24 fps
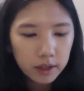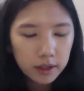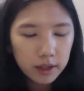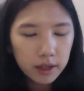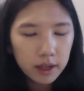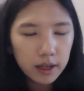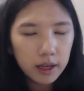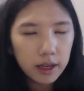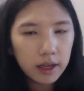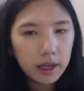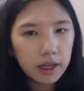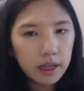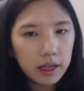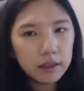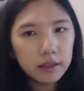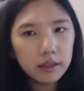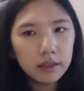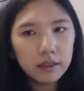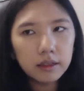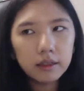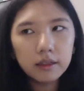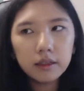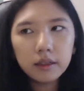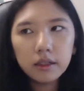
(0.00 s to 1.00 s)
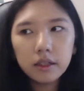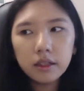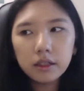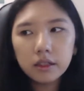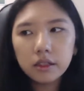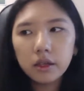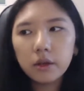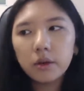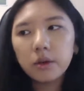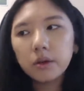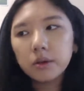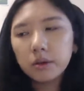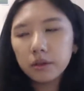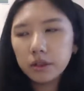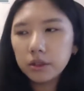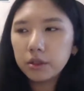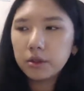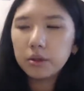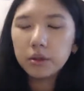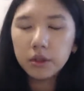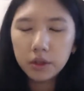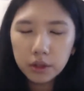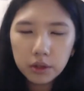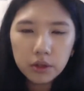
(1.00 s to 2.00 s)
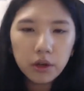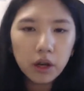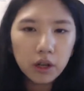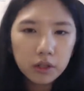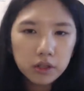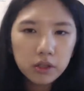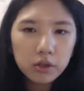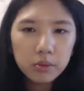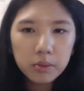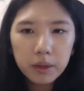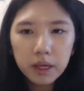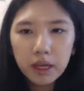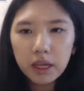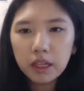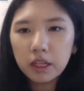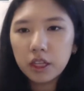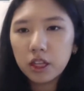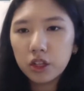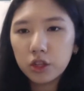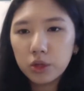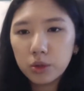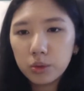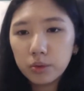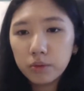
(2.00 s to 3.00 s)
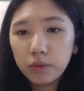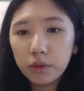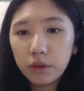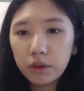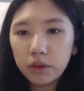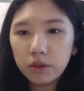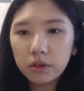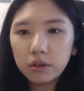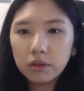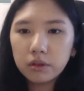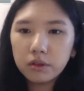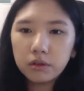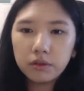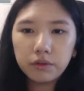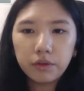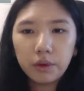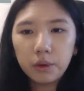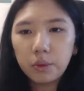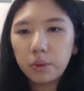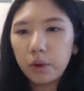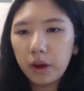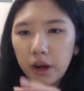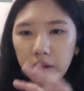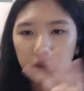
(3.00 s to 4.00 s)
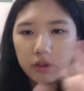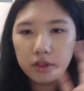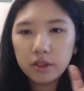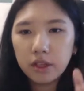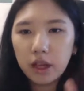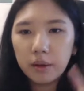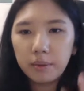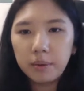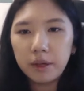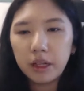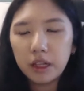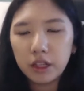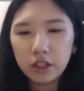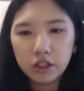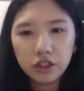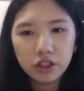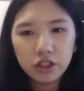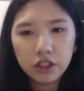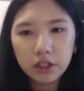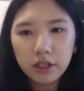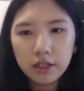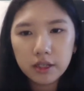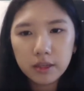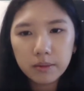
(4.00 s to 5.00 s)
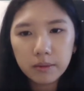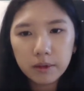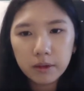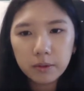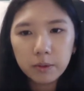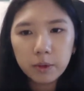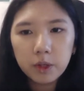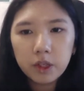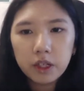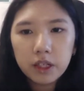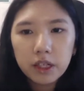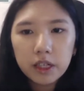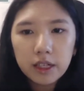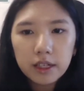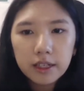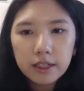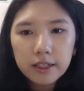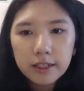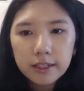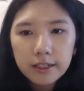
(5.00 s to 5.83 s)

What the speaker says: And so you'd also be in the loop for whatever's happening in the journalism community.